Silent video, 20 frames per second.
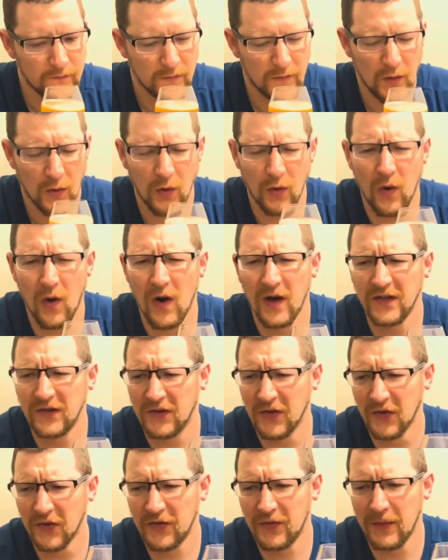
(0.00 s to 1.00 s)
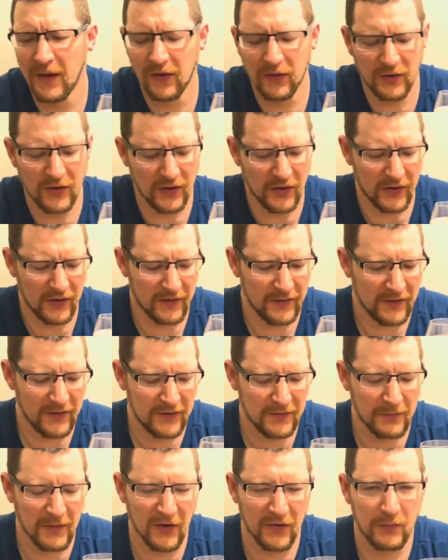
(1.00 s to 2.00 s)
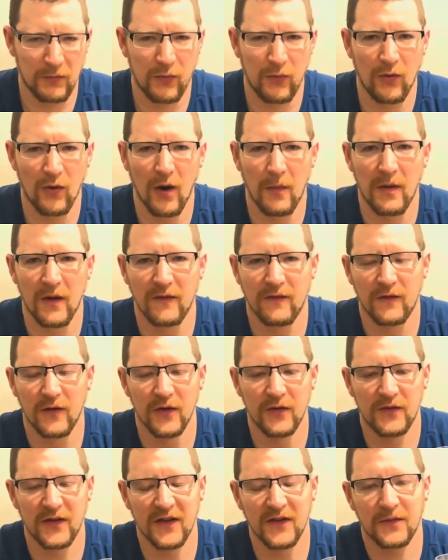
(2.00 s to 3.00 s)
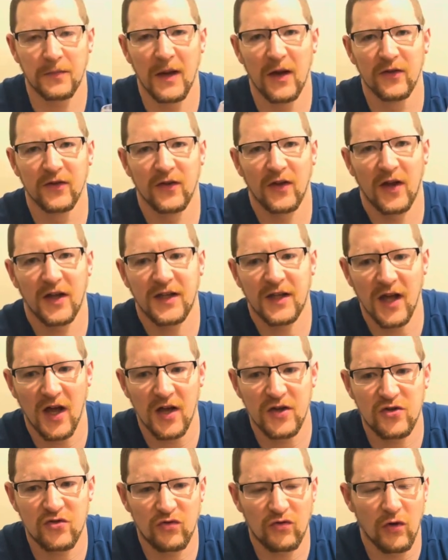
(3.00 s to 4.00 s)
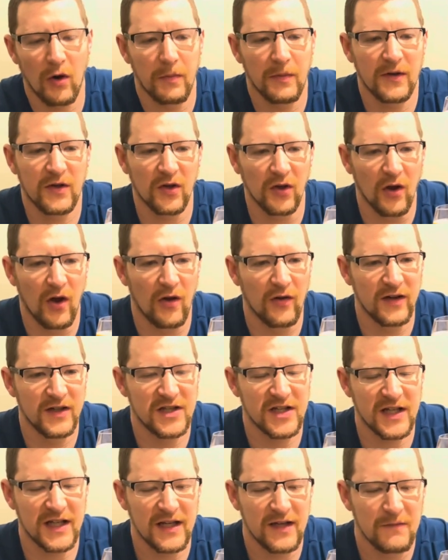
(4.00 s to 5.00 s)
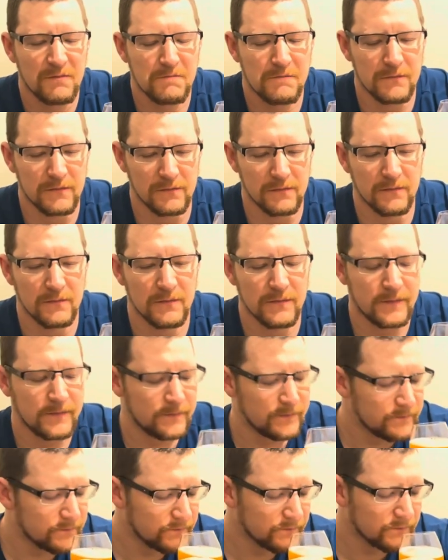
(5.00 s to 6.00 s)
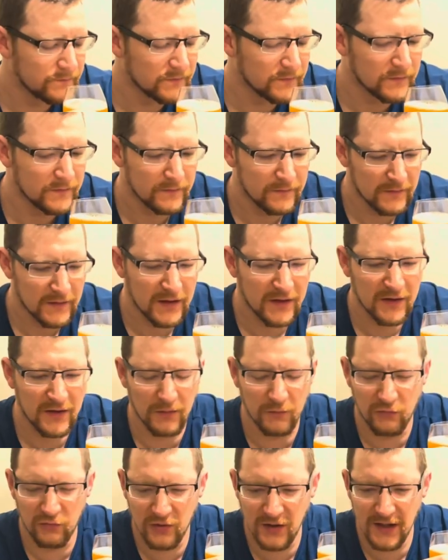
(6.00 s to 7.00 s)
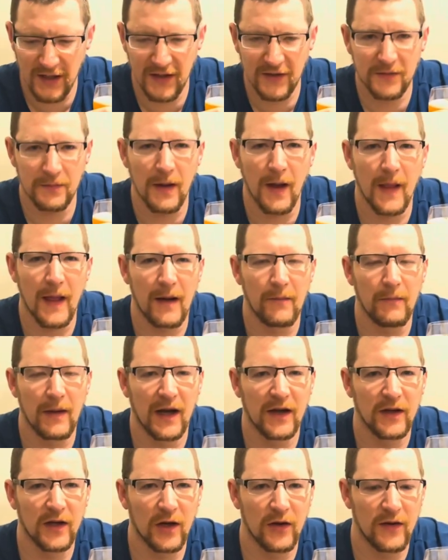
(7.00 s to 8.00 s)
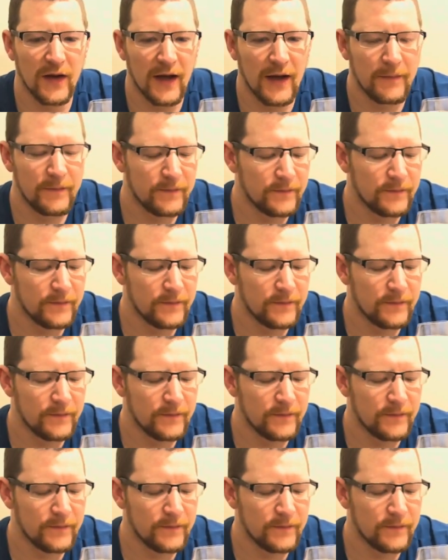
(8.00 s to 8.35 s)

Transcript: Oh, it does smell good. It smells proper fruity. It smells like a tropical orangey. Mmm. Can really smell that mango there.